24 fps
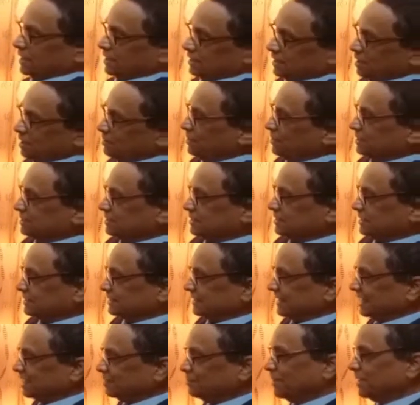Number
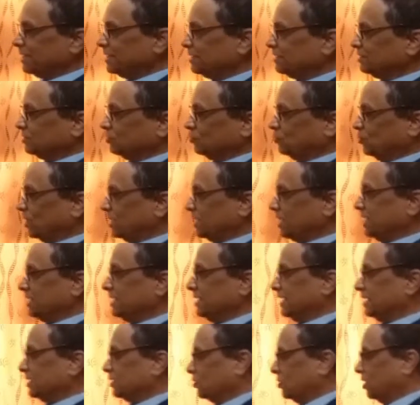six, element one
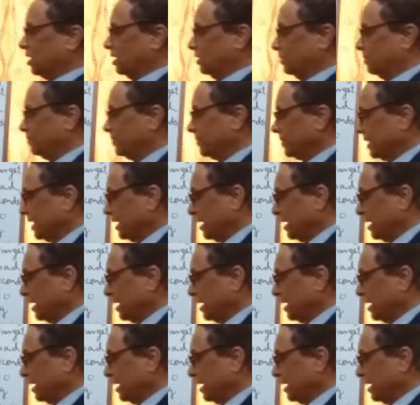hundred twelve